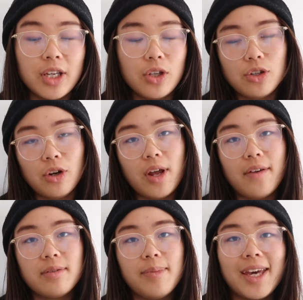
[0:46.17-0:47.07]
You don't
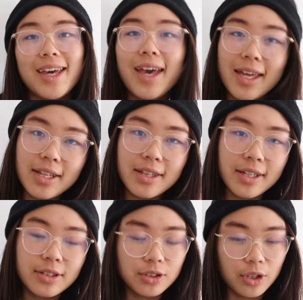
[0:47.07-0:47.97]
have to pay
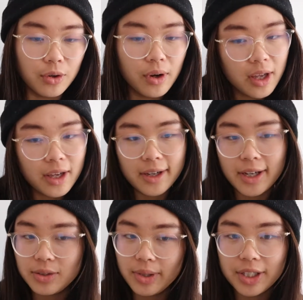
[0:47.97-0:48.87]
anything, so
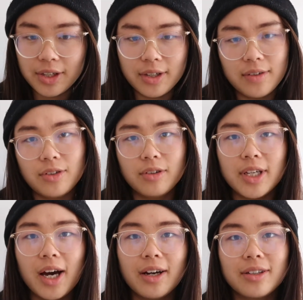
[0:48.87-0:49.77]
it's really good if you're
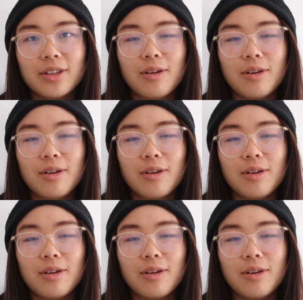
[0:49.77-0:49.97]
young,